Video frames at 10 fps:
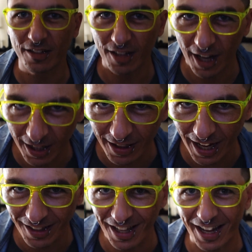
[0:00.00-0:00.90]
hit
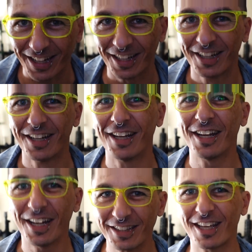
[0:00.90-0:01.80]
that like,
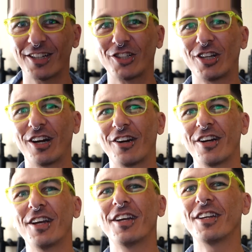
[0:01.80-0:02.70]
hit that share,
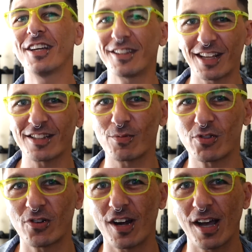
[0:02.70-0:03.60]
hit that
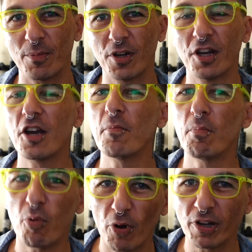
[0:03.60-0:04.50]
subscribe.
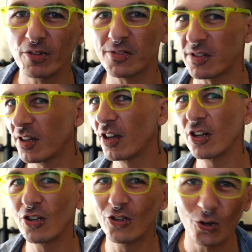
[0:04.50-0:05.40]
Boils,
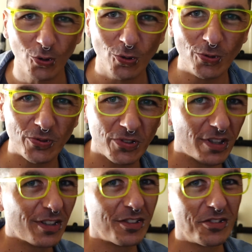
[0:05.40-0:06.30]
ghouls,
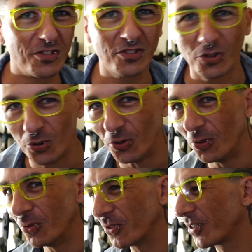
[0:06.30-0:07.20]

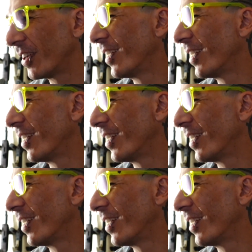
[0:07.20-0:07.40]
zools.